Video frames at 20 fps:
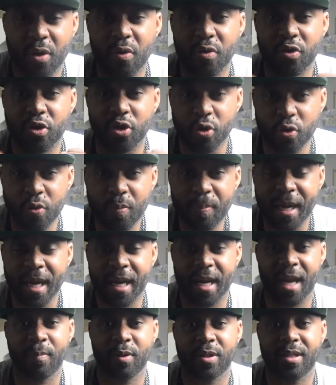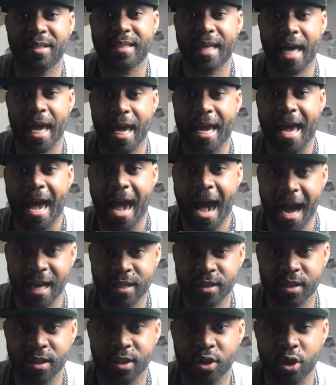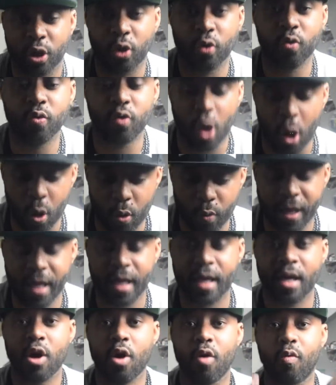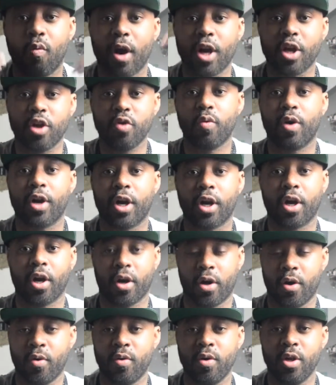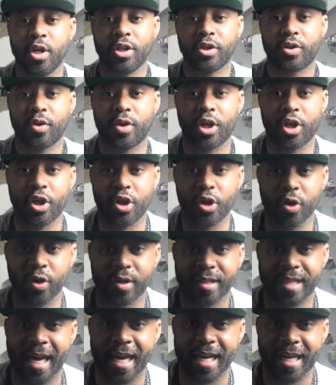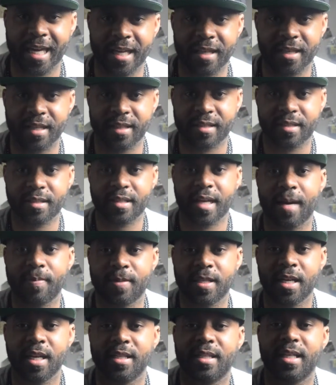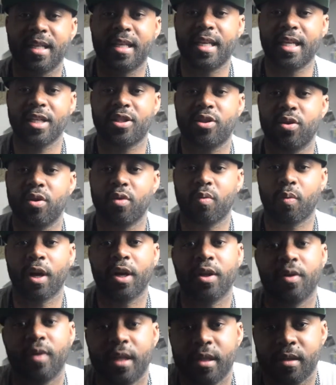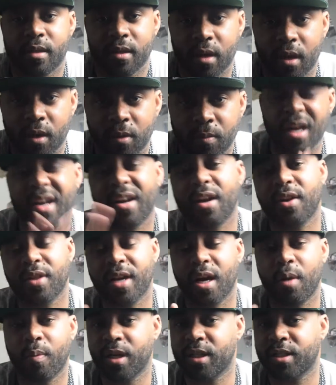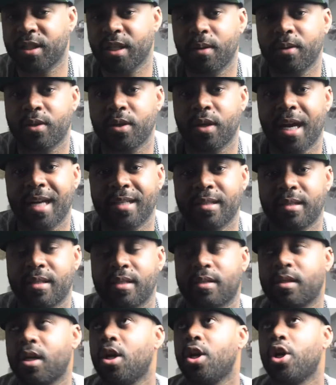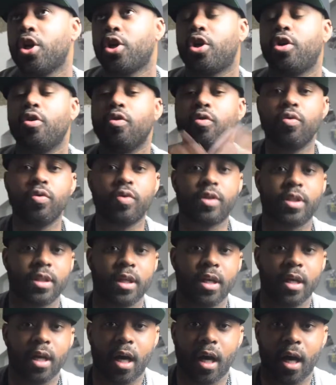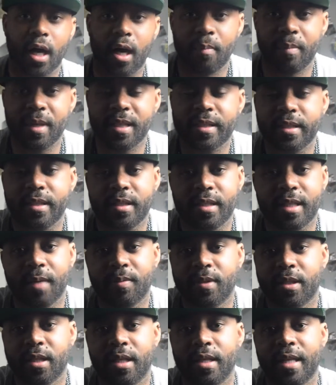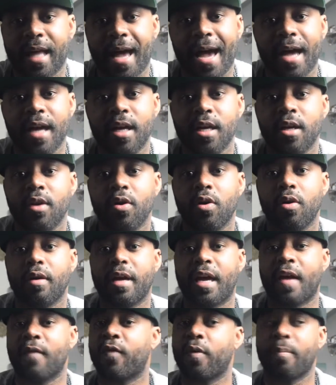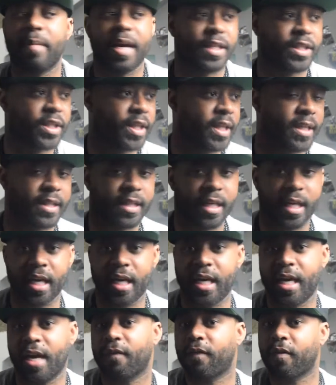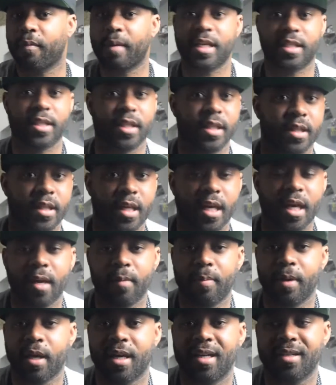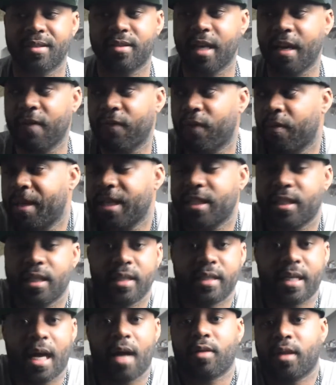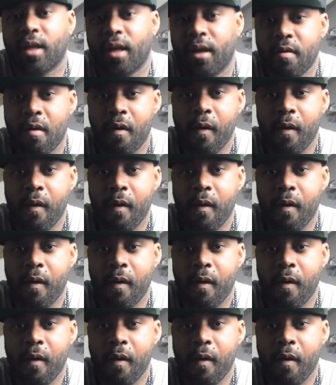You being able to take action, you knowing where you want to go, so then you're taking the steps to get you to where you need to go. Another thing I want to share with you guys is this huge misconception that information is key. Information is key because information is out there.